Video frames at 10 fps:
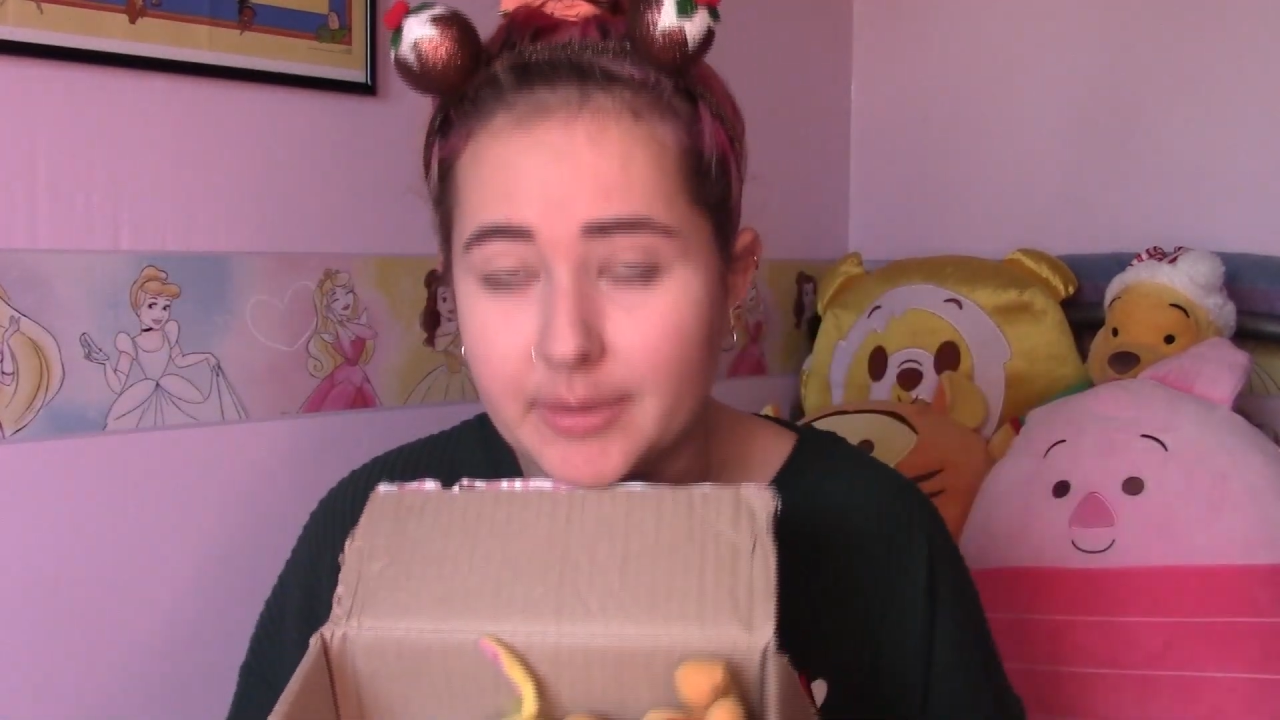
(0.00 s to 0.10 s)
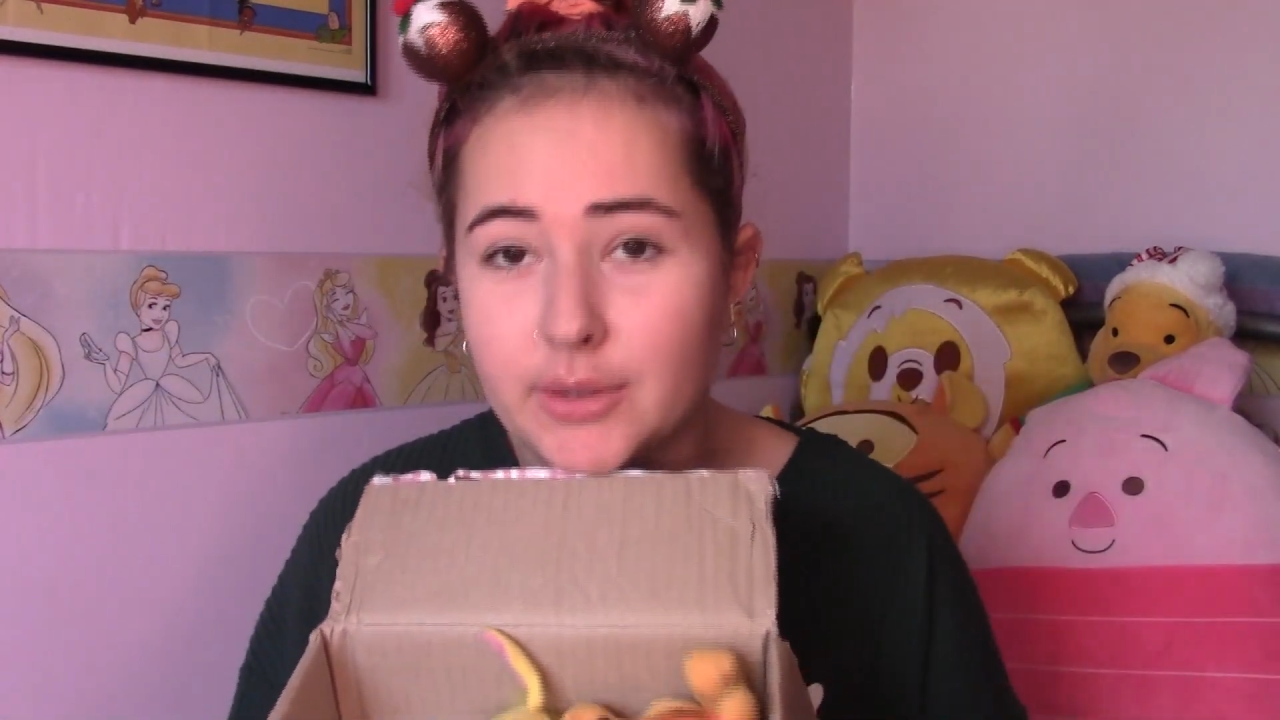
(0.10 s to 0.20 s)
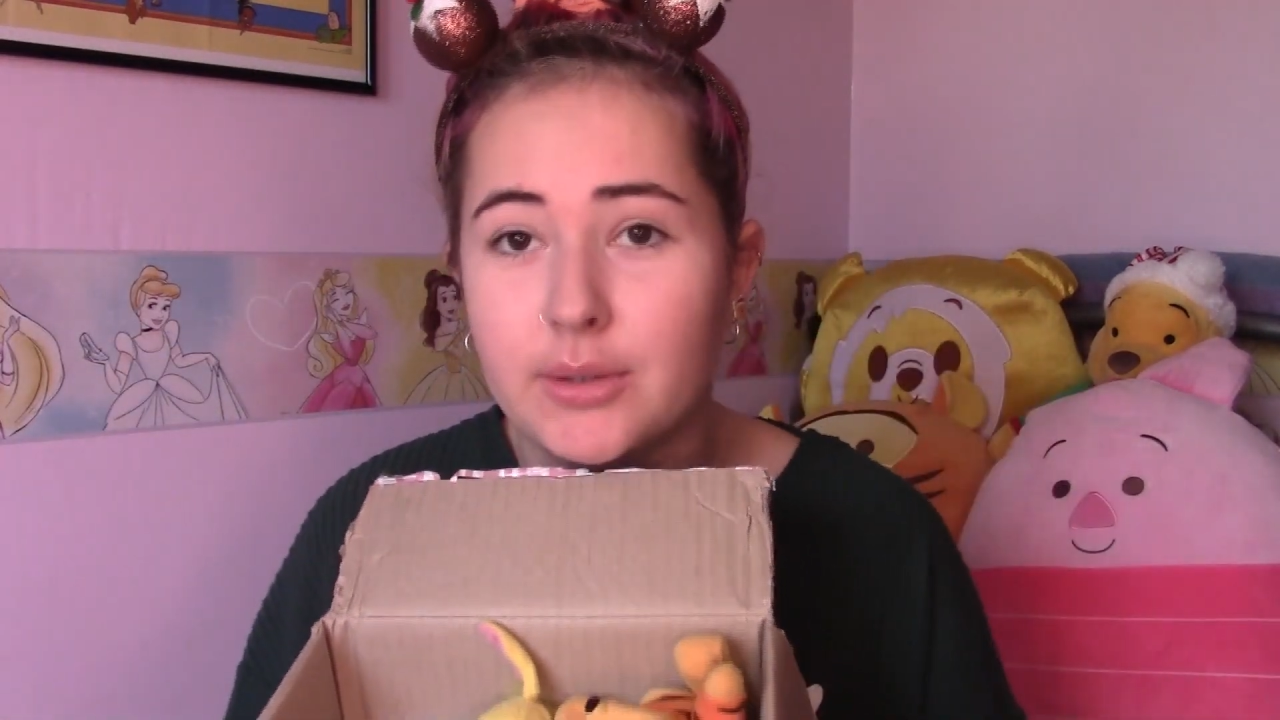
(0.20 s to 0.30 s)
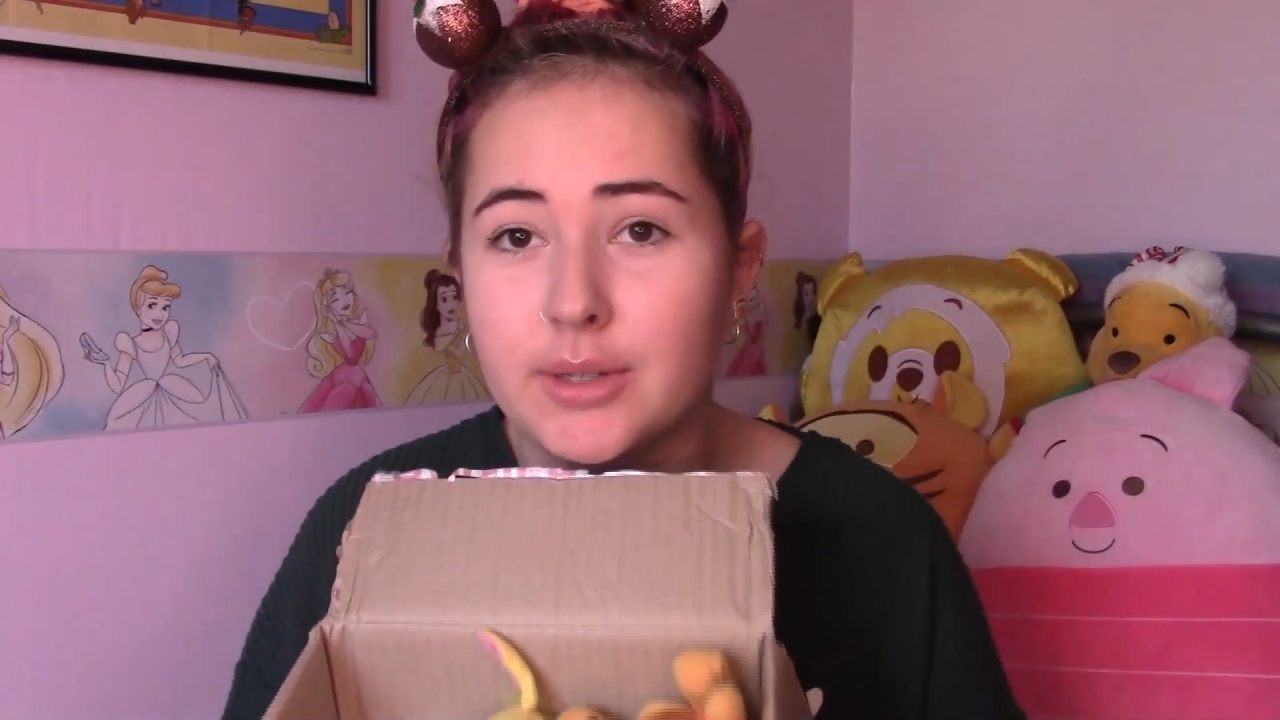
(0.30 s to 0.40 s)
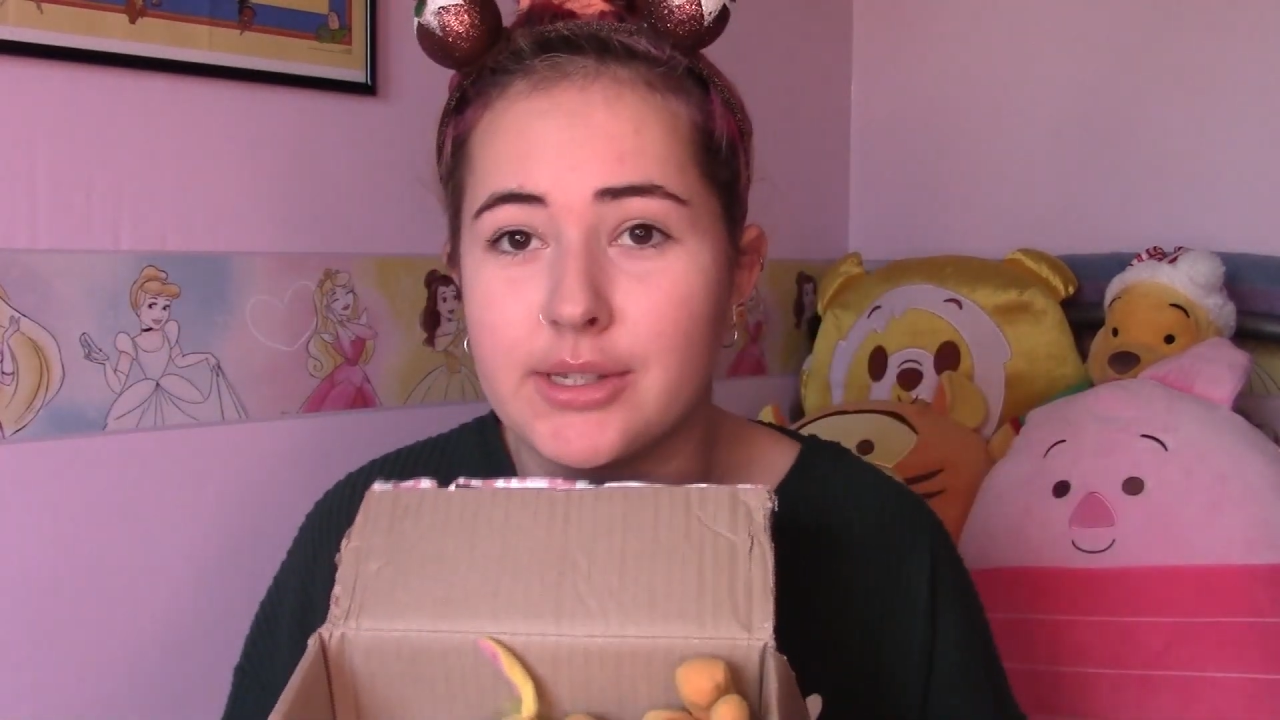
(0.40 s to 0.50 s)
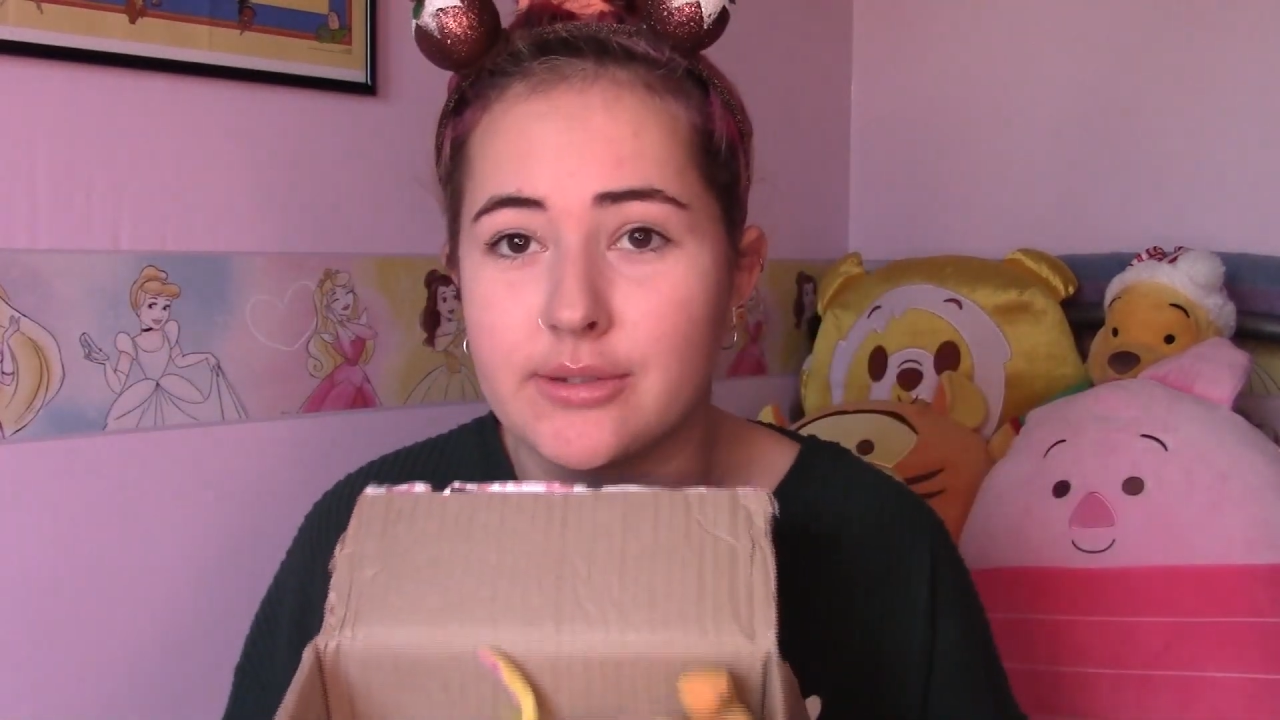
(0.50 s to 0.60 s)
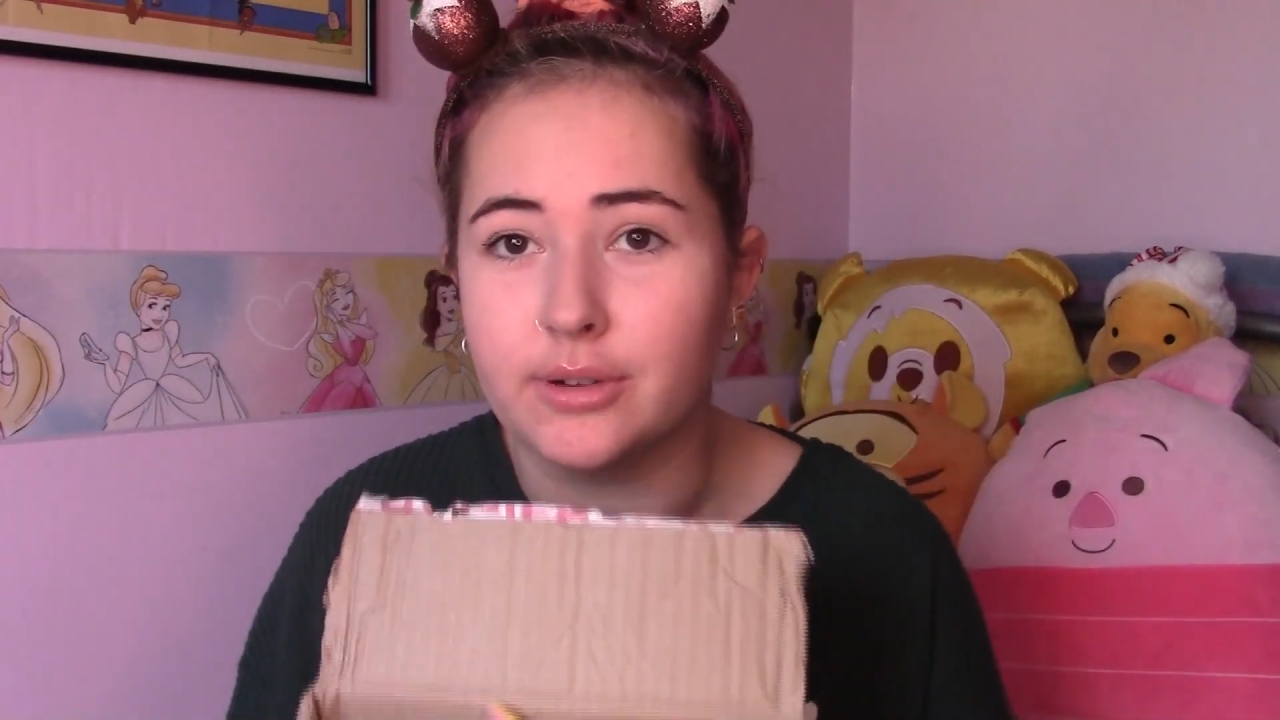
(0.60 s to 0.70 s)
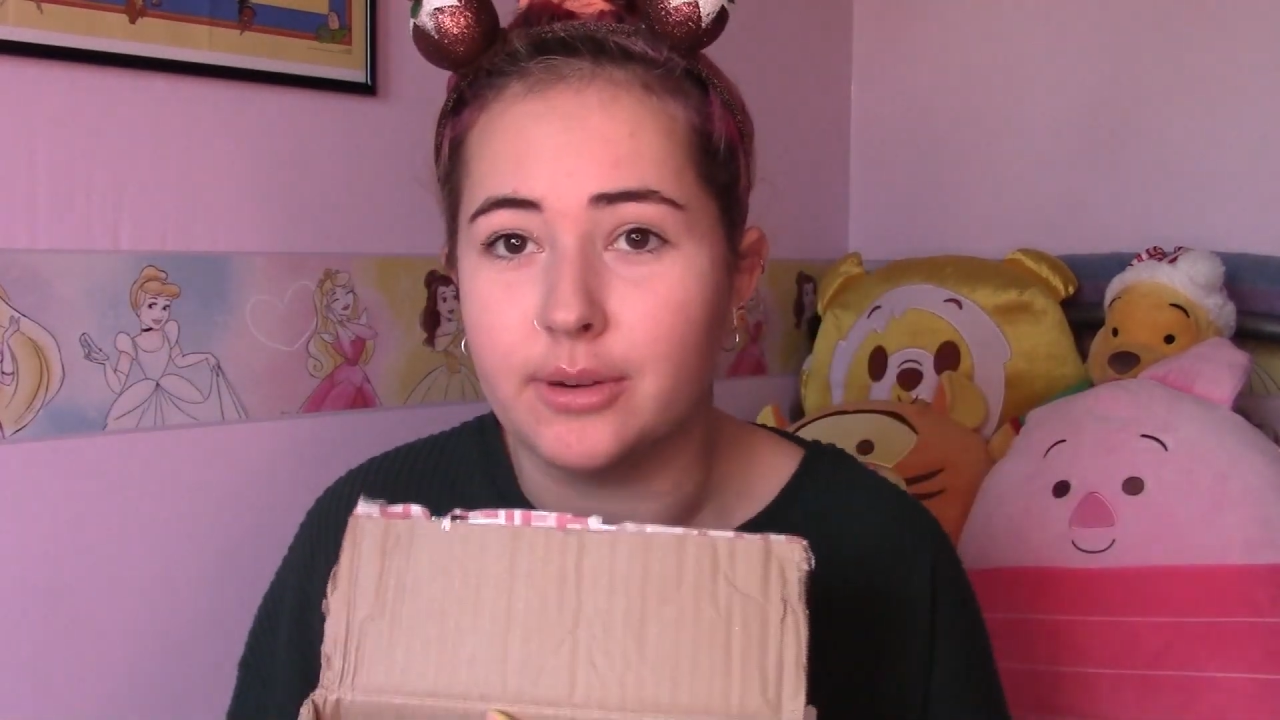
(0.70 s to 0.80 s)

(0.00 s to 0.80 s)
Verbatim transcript: Meal toys